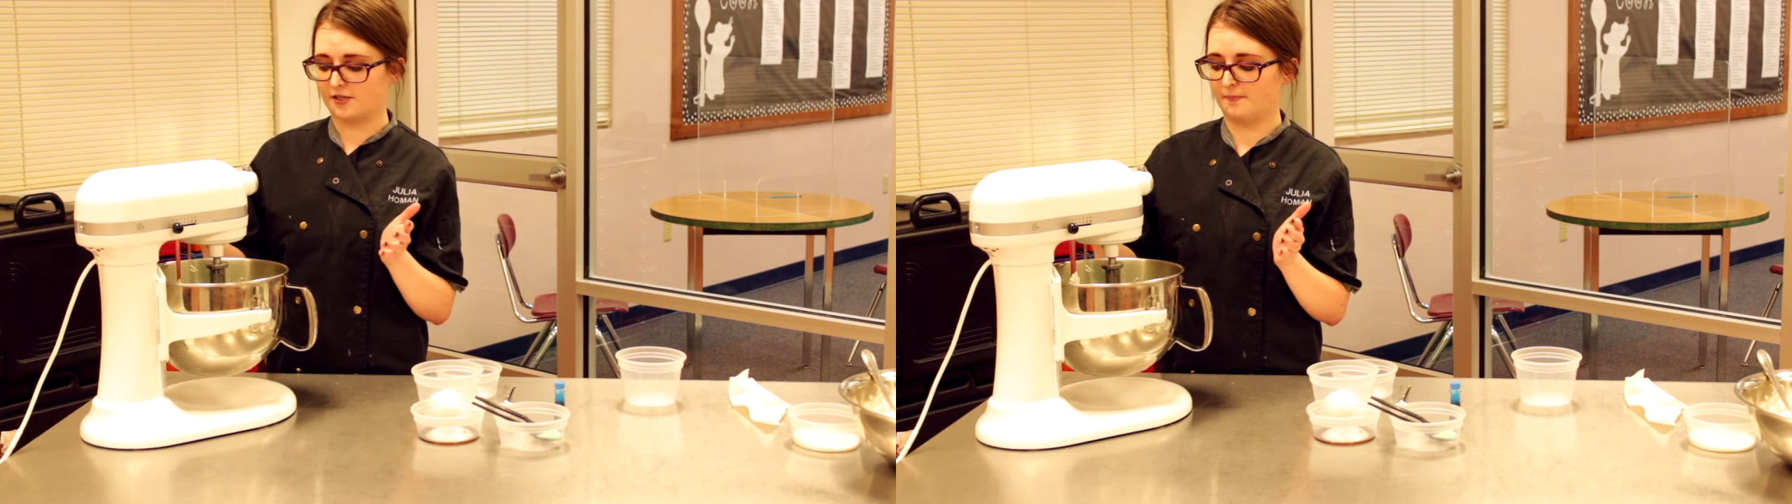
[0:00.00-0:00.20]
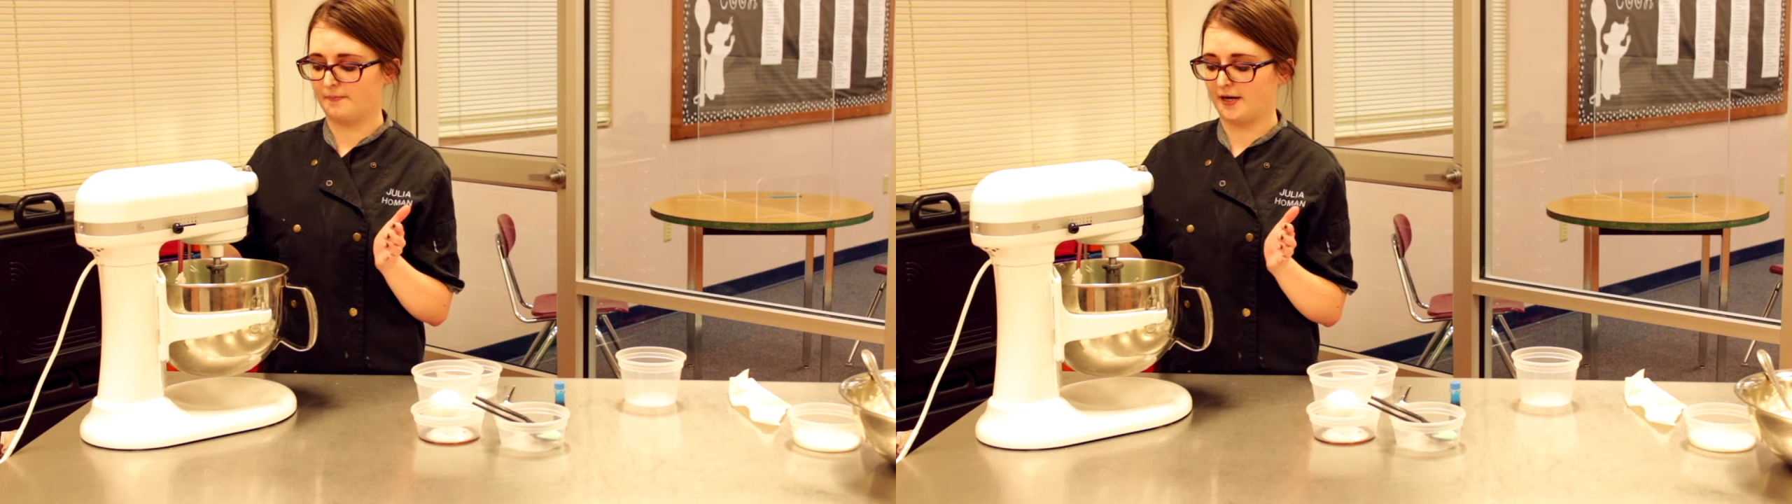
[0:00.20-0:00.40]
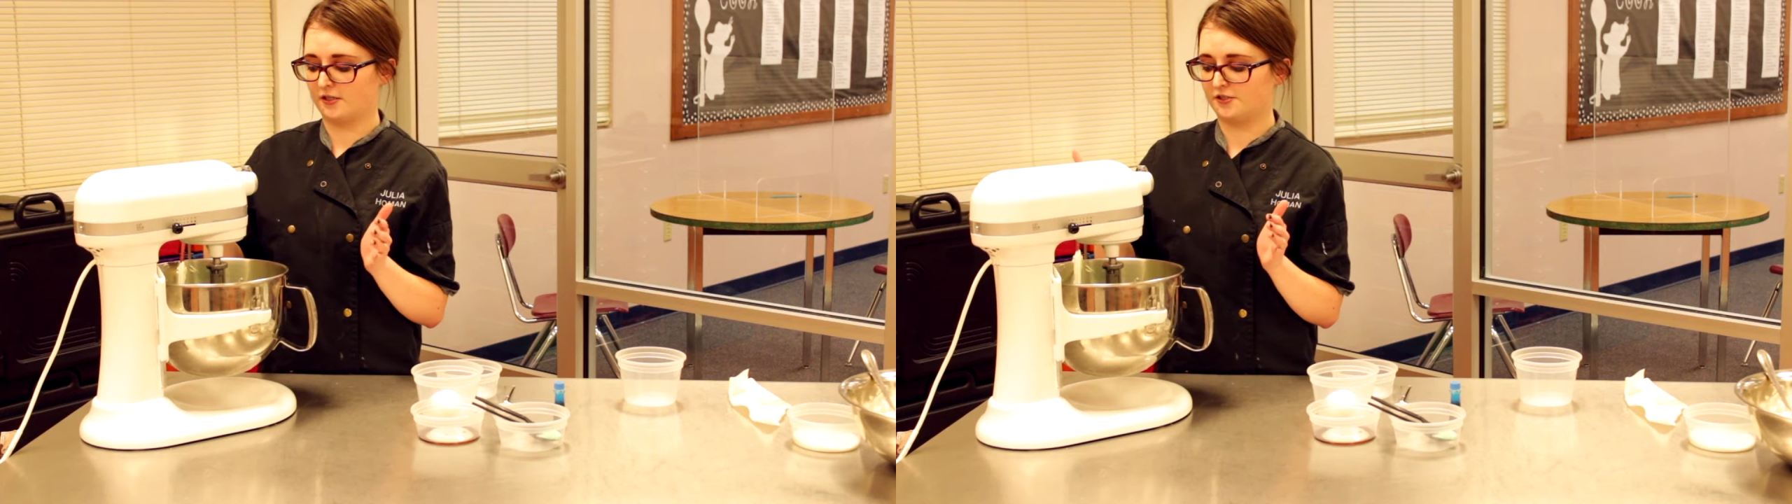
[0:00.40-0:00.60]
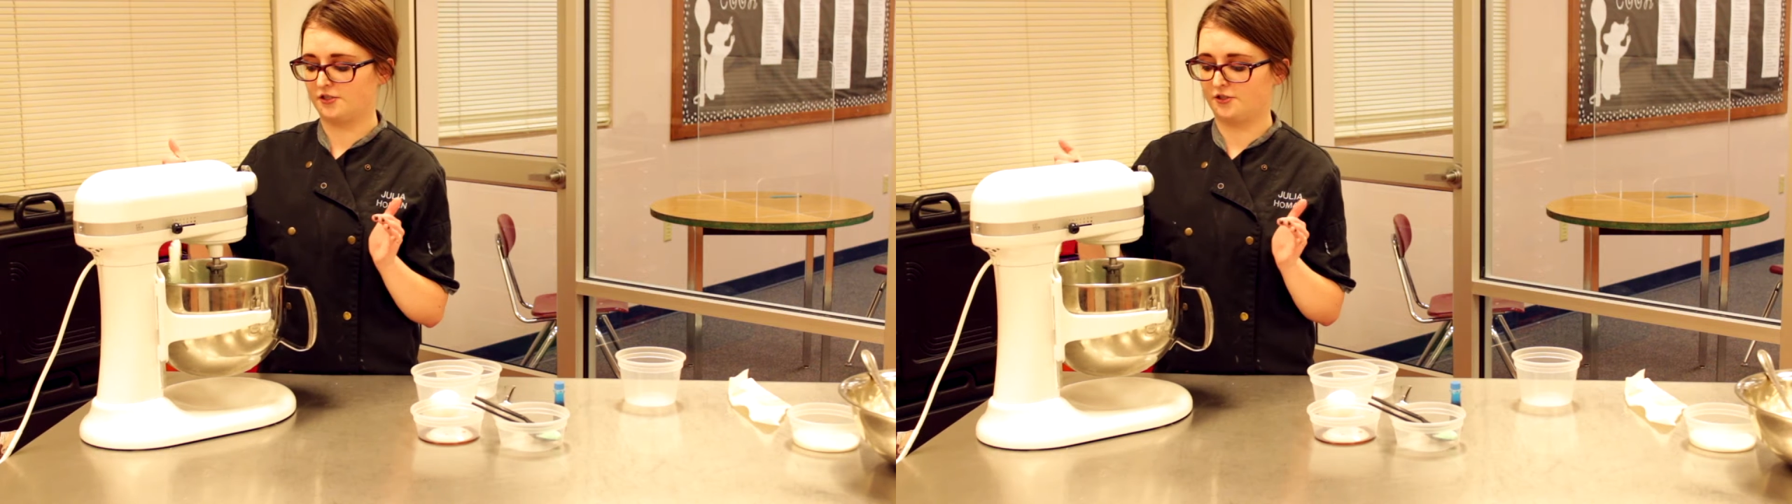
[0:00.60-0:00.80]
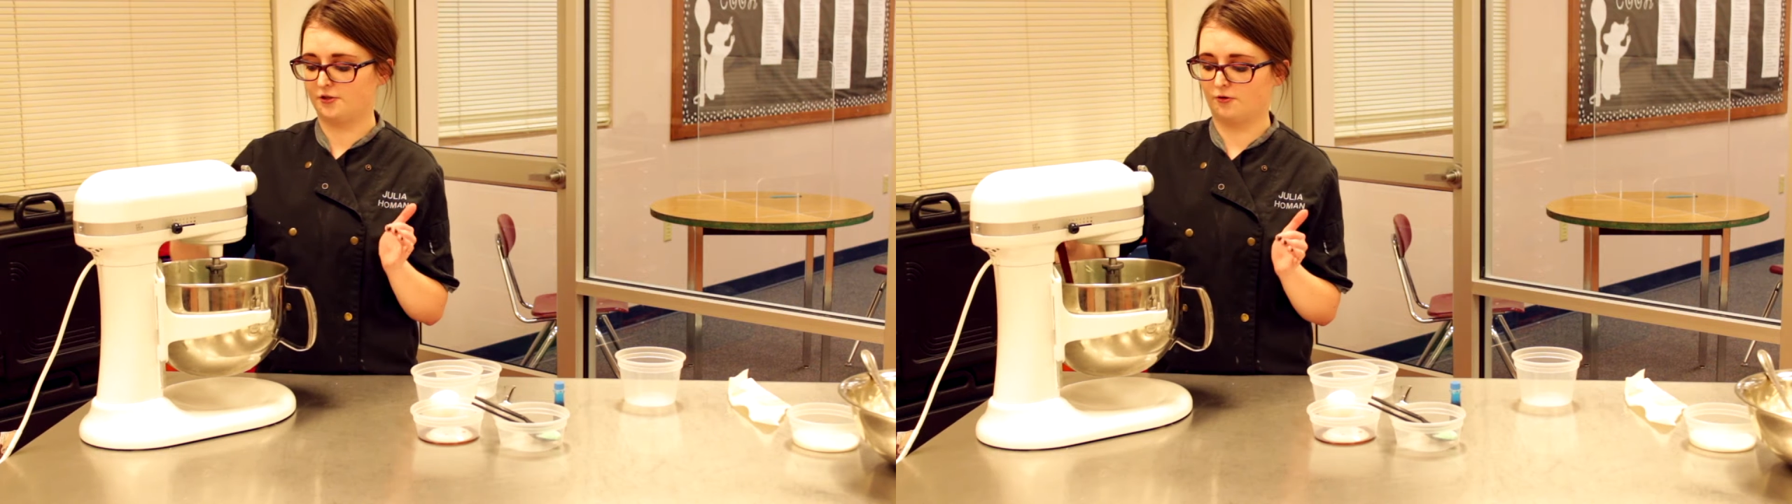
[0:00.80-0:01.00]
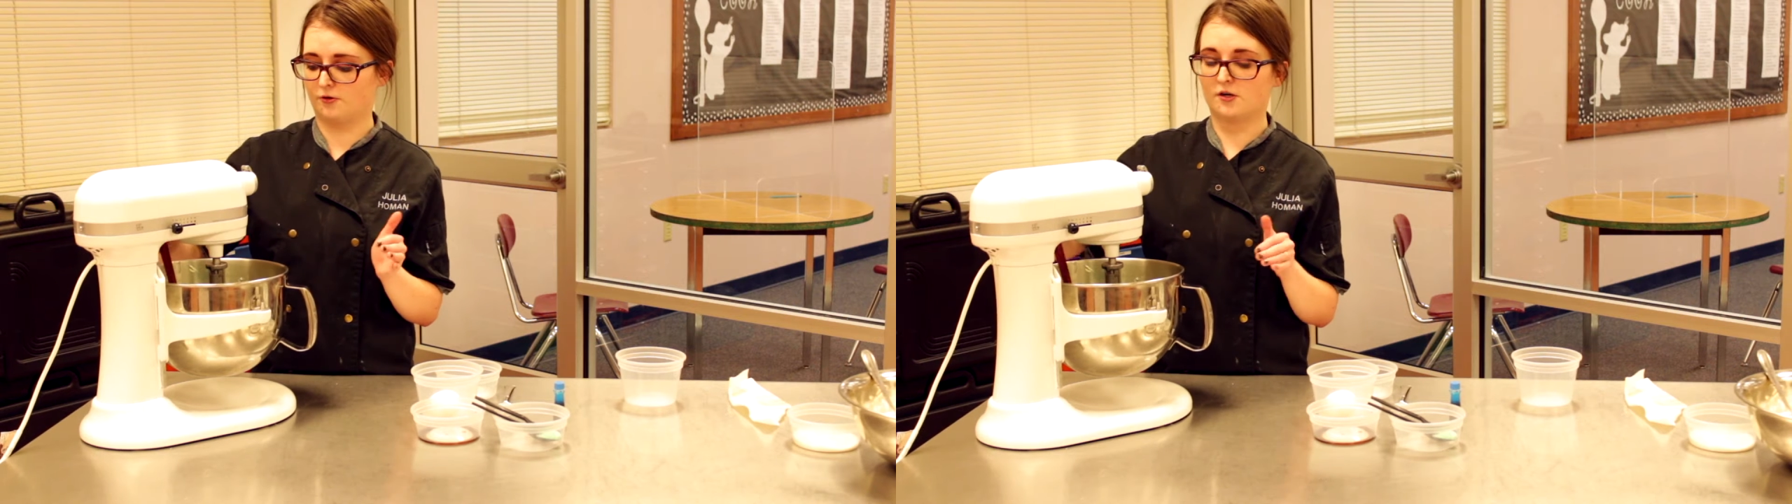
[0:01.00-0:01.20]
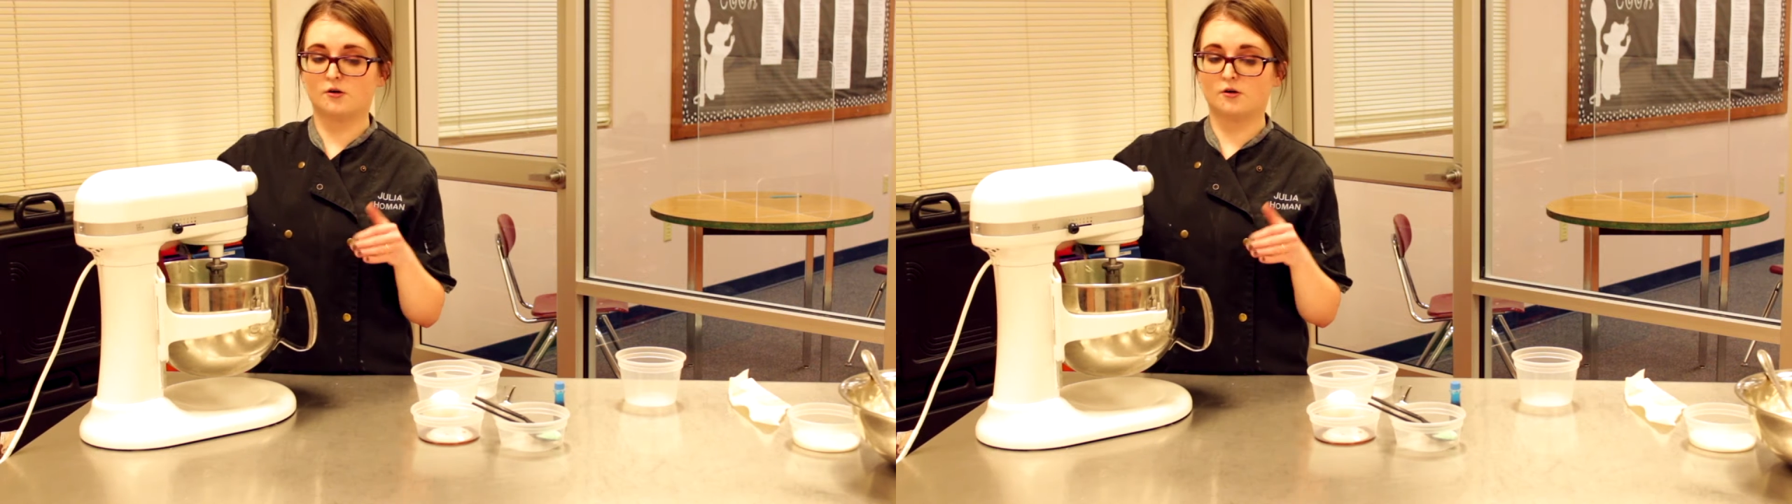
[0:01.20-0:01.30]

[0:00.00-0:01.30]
compared to